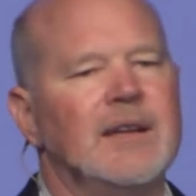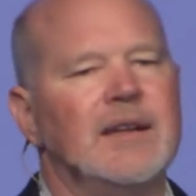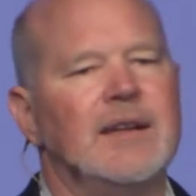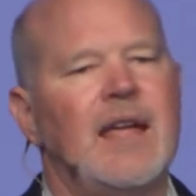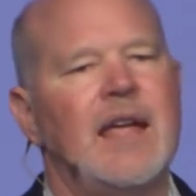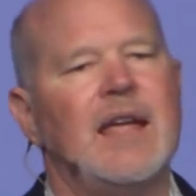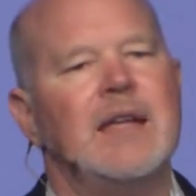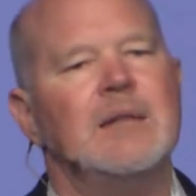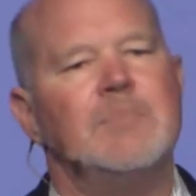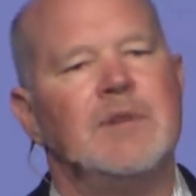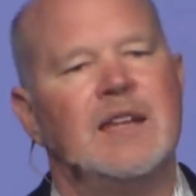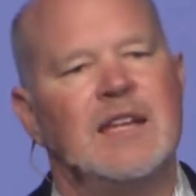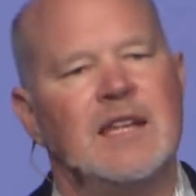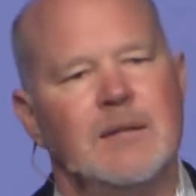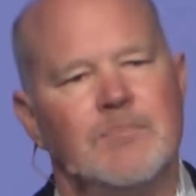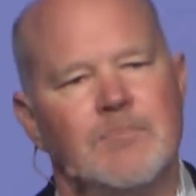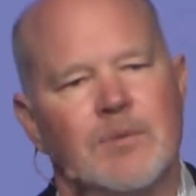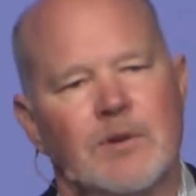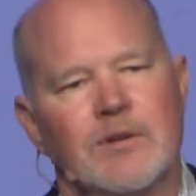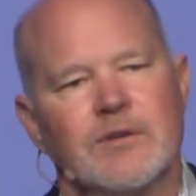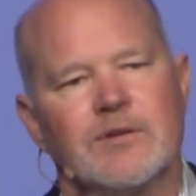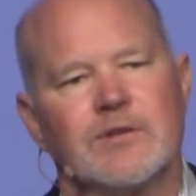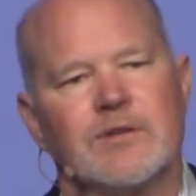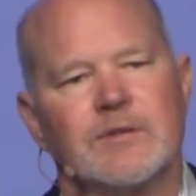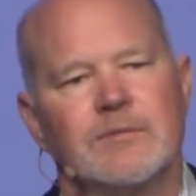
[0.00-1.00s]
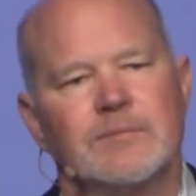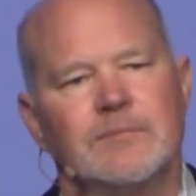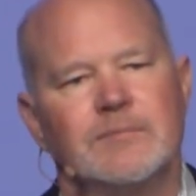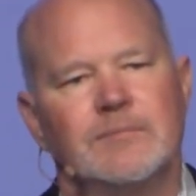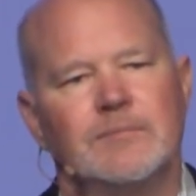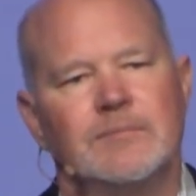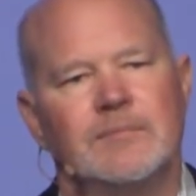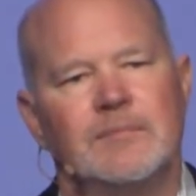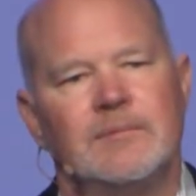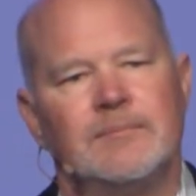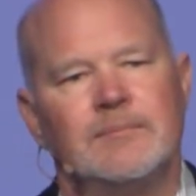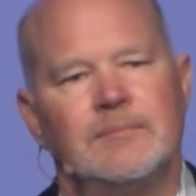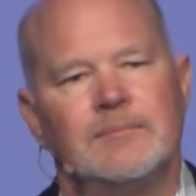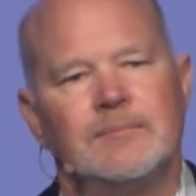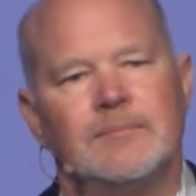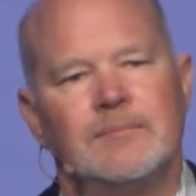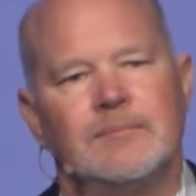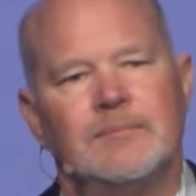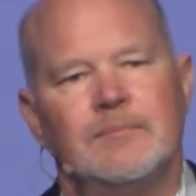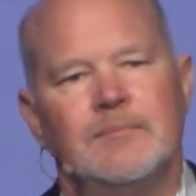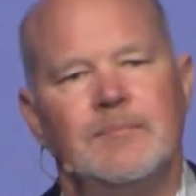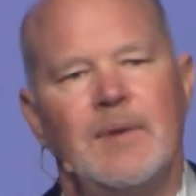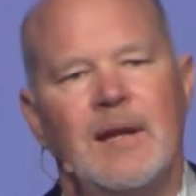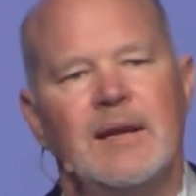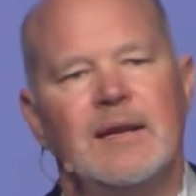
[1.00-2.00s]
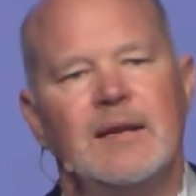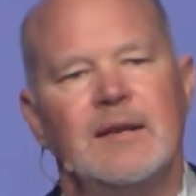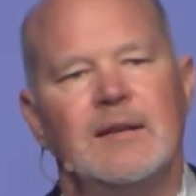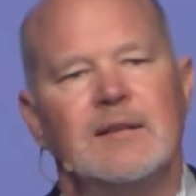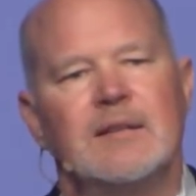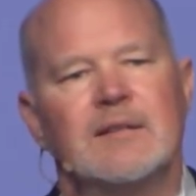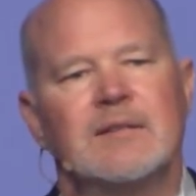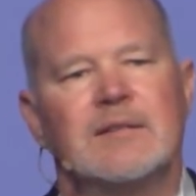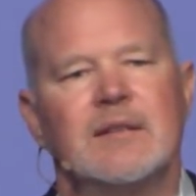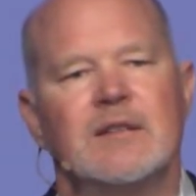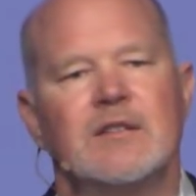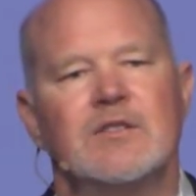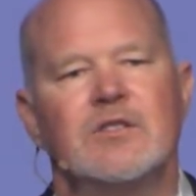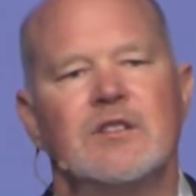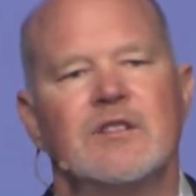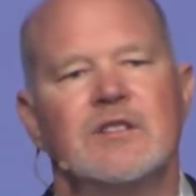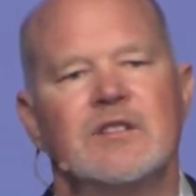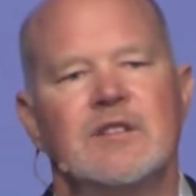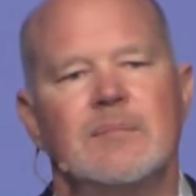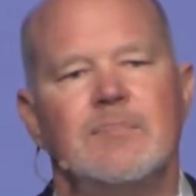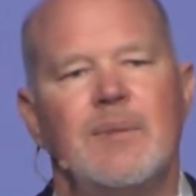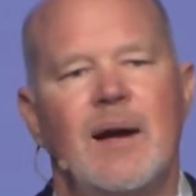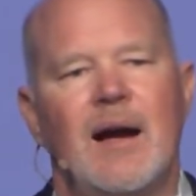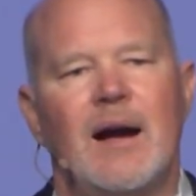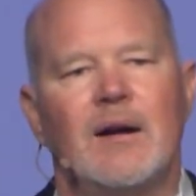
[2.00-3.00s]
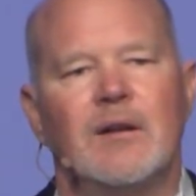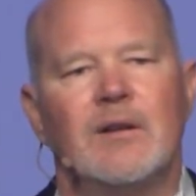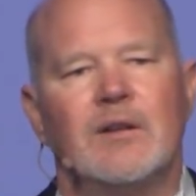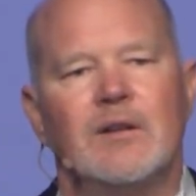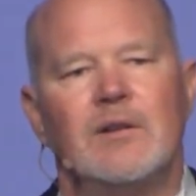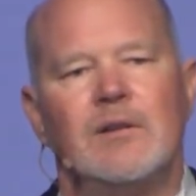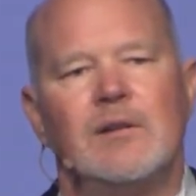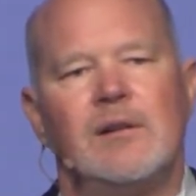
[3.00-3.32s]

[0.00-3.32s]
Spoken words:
gatekeepers, making decisions about